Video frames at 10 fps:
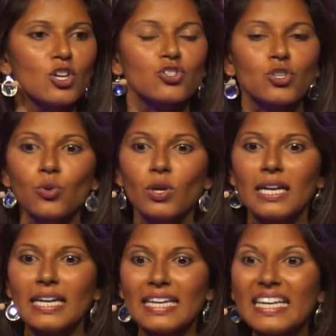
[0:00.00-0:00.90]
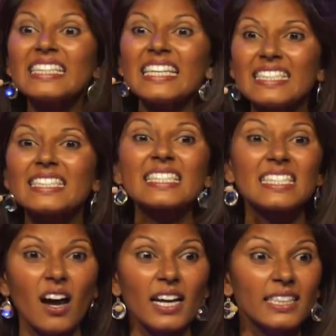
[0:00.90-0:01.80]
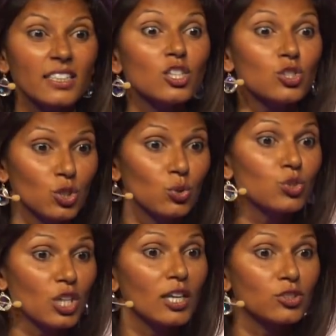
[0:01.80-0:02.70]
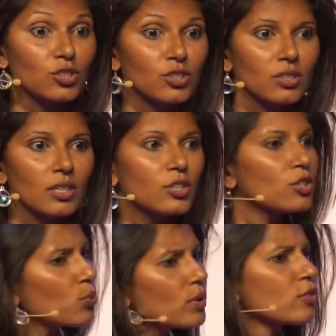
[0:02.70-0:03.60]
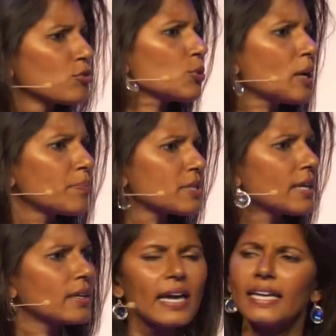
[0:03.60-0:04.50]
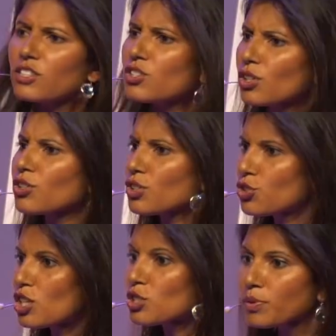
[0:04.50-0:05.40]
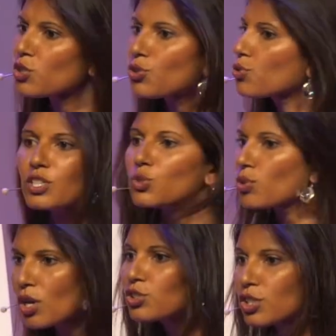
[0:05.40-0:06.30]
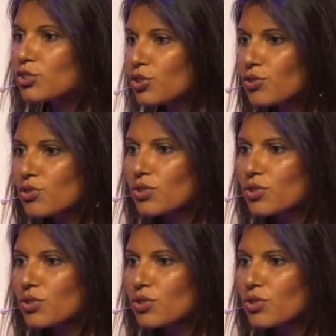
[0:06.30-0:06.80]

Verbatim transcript: So it is designed to judge. You know, we grew up saying, hey, it's not good to judge, but the truth is we're all judges.